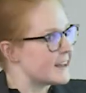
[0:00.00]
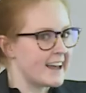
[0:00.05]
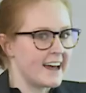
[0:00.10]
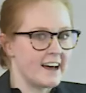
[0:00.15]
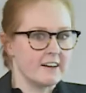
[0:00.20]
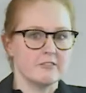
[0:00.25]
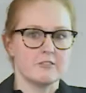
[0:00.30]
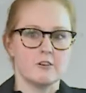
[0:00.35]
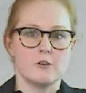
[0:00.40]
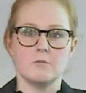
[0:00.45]

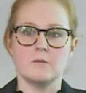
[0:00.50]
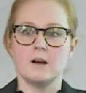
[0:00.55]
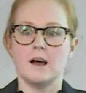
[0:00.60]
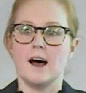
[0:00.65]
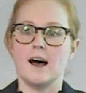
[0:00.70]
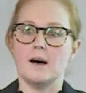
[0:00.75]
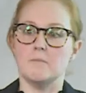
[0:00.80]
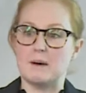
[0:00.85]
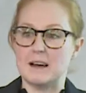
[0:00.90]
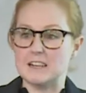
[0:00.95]
have
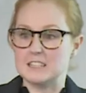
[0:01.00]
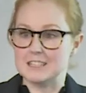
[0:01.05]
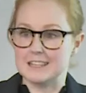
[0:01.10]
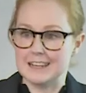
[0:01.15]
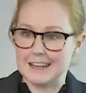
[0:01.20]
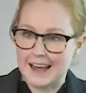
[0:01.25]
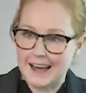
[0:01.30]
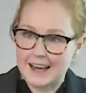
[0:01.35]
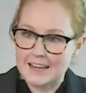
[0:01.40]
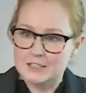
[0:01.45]
a much
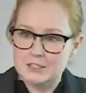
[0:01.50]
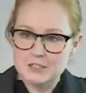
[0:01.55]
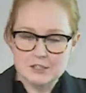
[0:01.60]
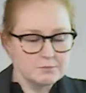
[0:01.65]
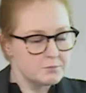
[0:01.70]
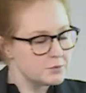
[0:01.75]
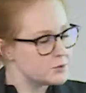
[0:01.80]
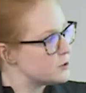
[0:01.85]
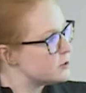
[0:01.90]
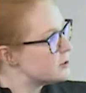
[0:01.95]
larger
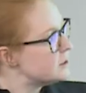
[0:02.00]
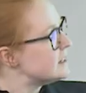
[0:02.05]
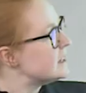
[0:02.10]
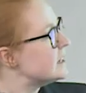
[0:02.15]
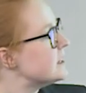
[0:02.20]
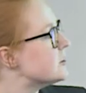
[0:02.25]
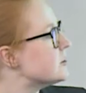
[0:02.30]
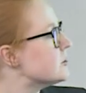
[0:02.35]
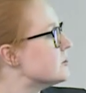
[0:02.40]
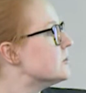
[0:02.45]
bore
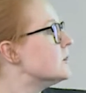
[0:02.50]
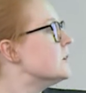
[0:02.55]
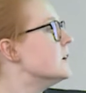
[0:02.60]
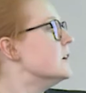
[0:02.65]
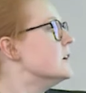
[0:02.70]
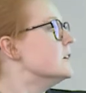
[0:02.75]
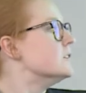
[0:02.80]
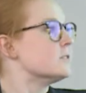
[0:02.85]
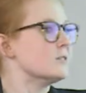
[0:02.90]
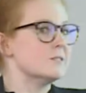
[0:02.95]
needle,
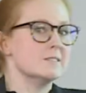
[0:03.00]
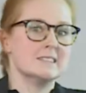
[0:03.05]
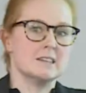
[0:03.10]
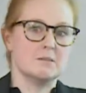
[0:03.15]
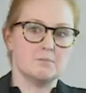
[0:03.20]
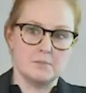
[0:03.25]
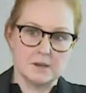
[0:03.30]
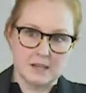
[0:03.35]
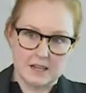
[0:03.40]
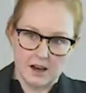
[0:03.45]
so it's a
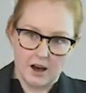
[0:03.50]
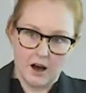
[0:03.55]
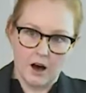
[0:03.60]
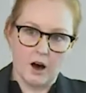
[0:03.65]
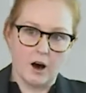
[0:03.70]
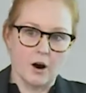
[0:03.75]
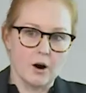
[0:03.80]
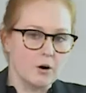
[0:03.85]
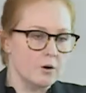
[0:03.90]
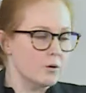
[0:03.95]
bigger
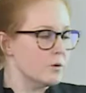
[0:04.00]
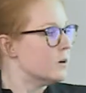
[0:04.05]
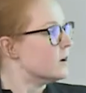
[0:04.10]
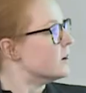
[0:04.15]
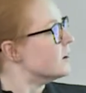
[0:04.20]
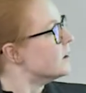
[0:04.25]
hole,